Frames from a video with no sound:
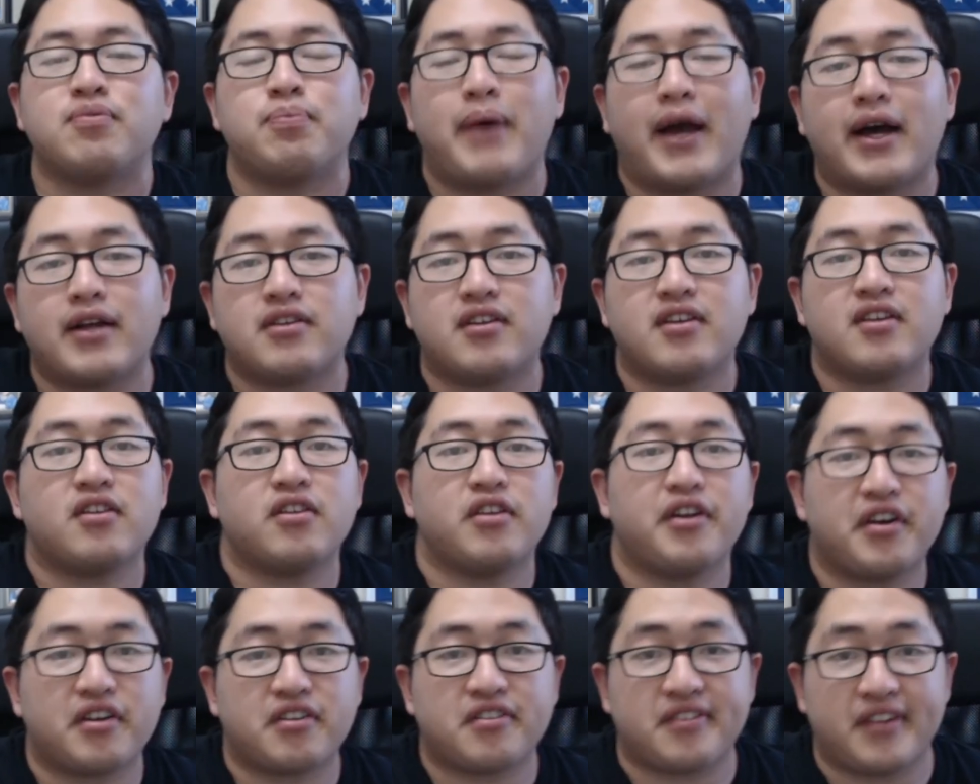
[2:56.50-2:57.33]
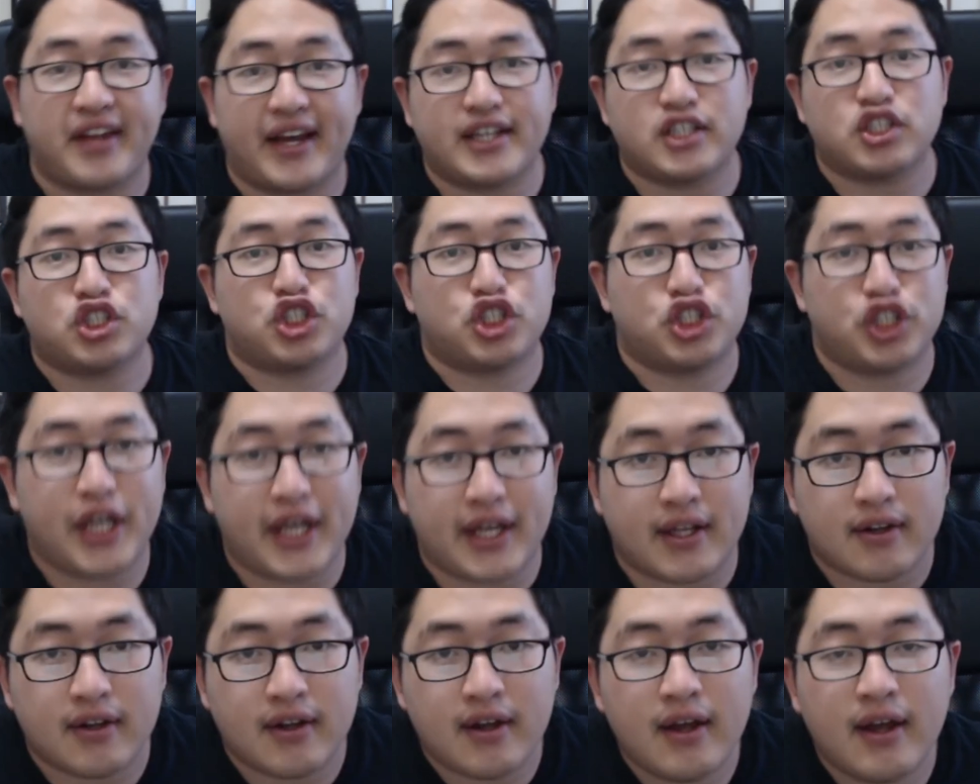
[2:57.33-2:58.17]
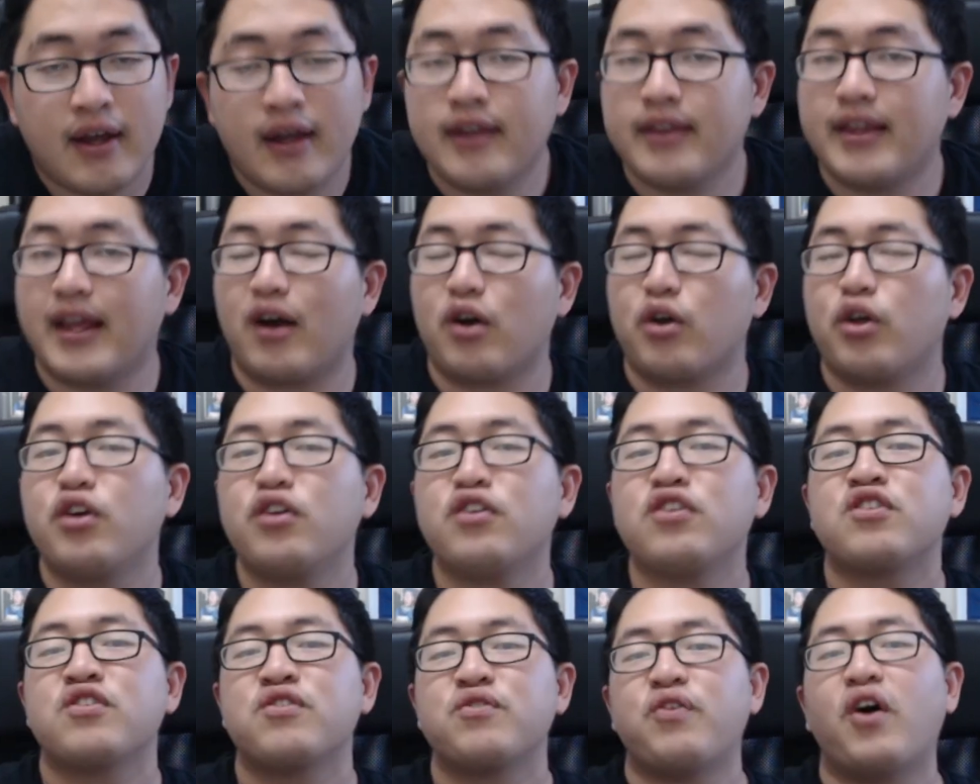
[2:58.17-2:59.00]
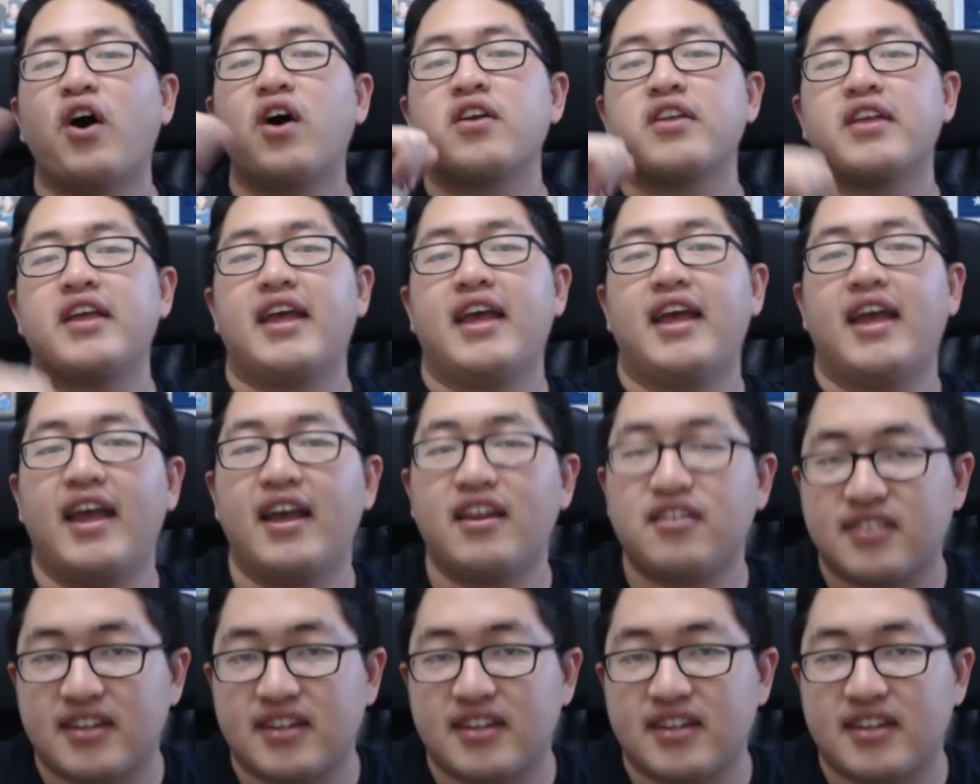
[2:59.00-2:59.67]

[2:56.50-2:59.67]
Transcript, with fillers: Mountain looks like shit. Now whose fault is